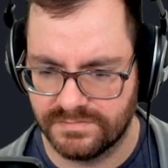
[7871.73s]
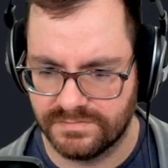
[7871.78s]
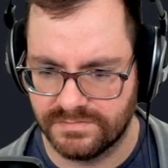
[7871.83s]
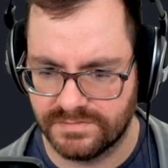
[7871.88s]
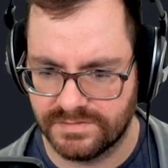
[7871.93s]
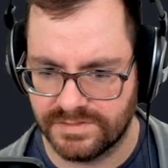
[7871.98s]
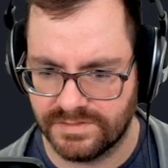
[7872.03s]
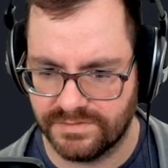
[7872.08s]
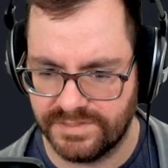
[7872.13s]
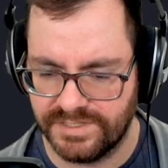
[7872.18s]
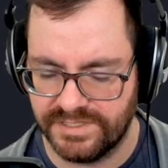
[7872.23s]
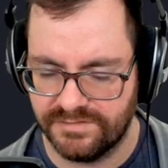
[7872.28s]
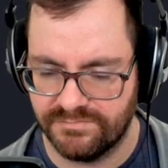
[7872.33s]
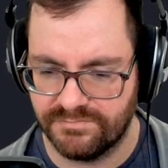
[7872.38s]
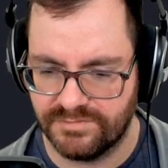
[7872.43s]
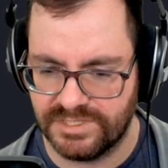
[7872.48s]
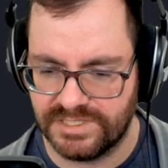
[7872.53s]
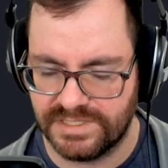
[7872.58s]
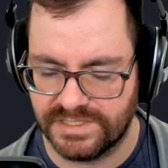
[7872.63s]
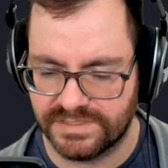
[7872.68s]
So hidden
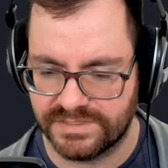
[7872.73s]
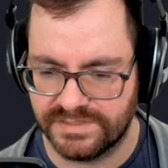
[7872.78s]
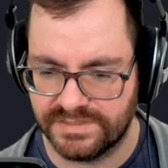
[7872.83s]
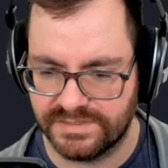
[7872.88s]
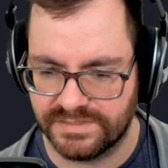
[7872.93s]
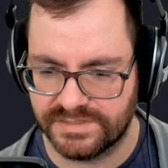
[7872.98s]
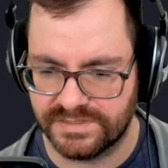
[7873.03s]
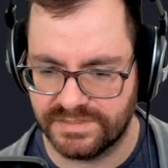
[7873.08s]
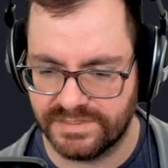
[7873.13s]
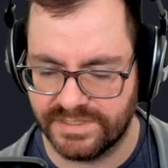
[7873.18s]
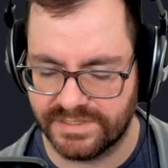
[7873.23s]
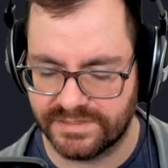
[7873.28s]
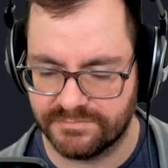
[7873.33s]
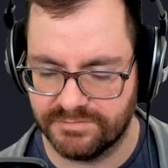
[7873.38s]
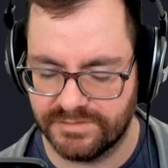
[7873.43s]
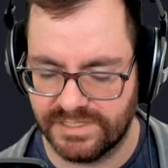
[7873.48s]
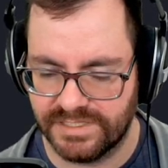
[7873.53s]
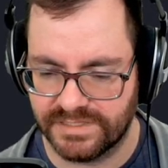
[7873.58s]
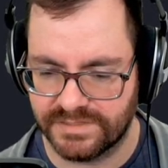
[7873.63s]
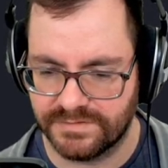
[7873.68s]
blocks and select
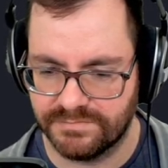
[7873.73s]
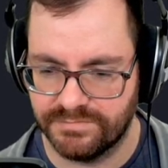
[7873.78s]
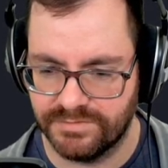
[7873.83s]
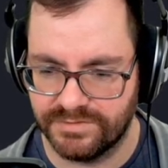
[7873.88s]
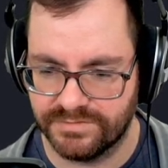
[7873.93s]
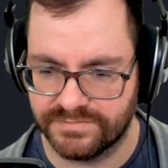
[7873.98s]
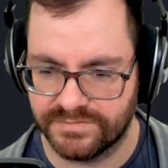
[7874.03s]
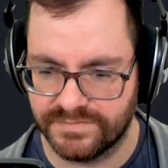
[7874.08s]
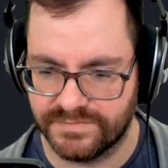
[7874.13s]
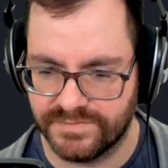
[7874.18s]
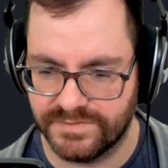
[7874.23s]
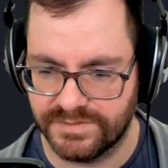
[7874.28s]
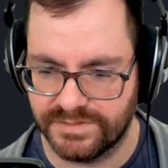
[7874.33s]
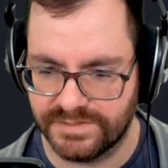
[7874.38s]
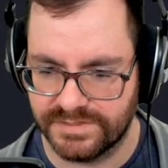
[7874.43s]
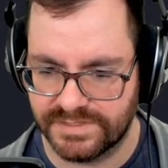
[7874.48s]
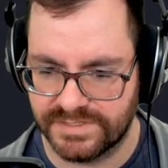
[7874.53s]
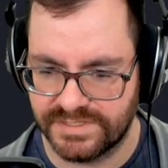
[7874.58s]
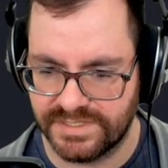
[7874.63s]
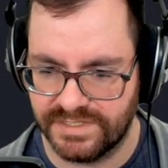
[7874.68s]
blocks both refer to
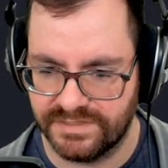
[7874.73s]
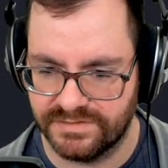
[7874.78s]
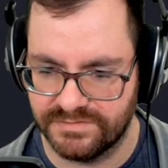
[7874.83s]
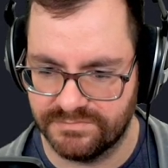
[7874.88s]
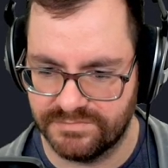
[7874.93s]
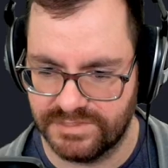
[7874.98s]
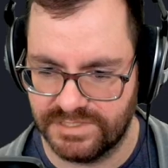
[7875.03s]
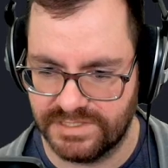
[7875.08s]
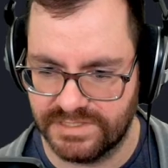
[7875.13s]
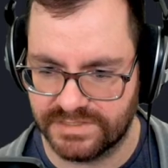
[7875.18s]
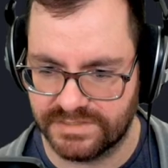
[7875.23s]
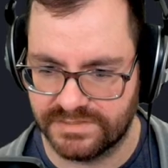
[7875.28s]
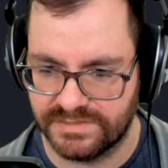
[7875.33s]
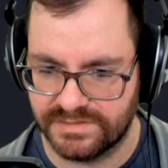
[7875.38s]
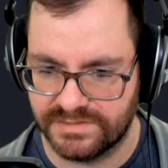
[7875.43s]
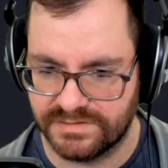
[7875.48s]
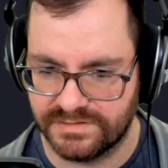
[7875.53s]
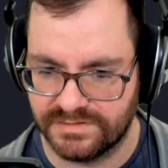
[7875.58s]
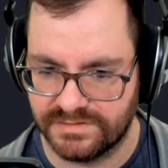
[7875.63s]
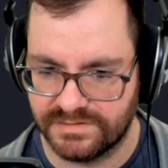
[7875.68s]
the settled
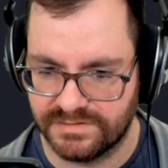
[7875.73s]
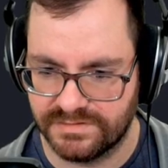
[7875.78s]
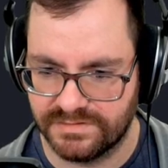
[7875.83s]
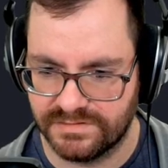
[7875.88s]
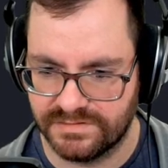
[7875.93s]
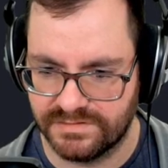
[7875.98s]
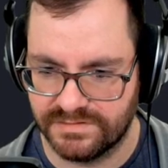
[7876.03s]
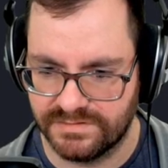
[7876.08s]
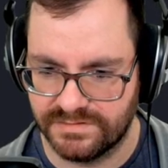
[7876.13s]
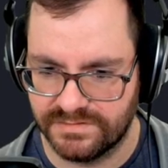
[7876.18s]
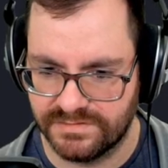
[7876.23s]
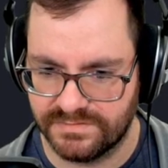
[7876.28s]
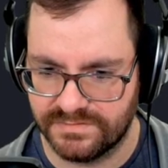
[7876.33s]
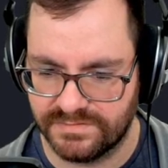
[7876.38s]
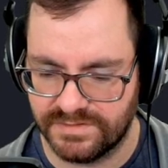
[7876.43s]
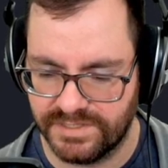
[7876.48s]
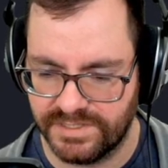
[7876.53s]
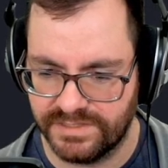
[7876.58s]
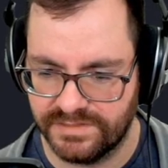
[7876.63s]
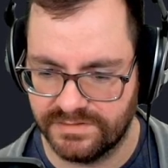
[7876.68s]
blocks.
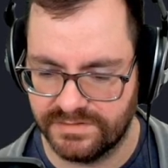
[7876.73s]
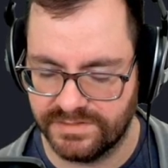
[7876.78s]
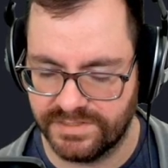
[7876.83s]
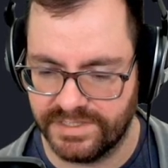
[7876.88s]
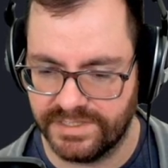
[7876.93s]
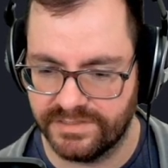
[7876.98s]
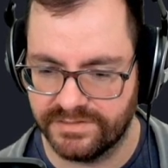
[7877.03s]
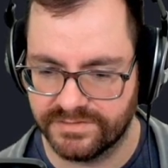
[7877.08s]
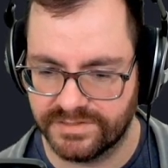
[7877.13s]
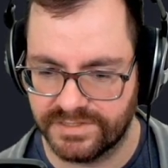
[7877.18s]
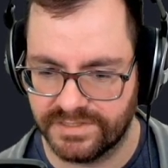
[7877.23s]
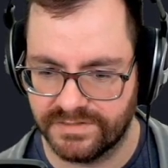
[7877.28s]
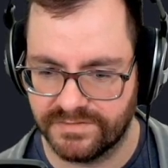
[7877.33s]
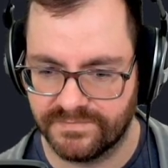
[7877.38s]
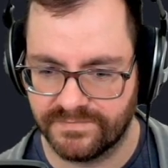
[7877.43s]
Right? Yeah, okay.